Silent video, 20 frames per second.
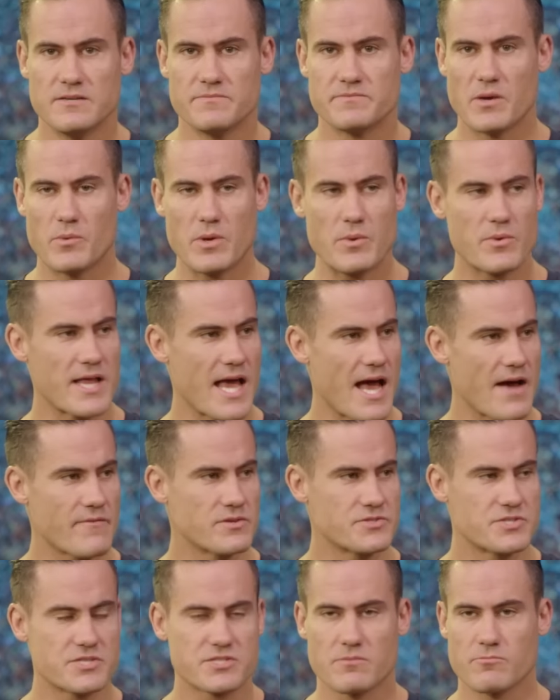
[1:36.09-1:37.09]
that we would
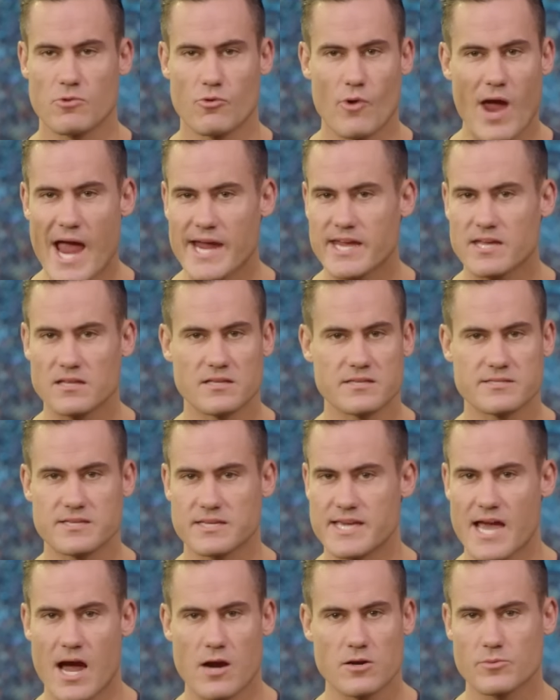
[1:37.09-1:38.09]
have just a miraculous
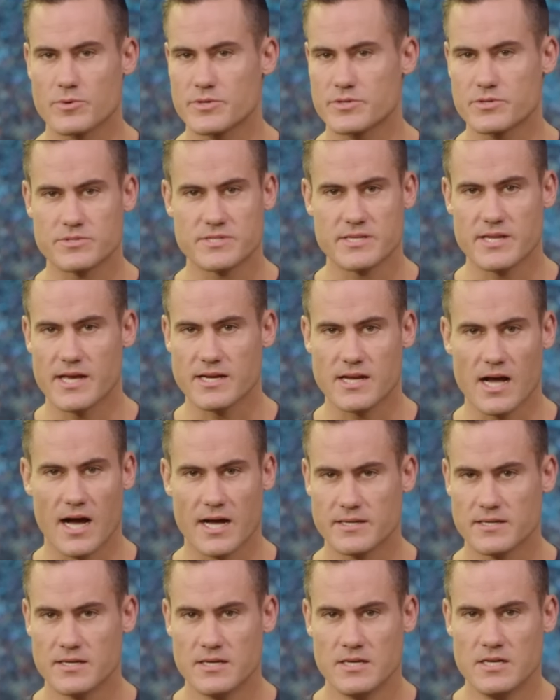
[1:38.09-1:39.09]
encounter with you today, God,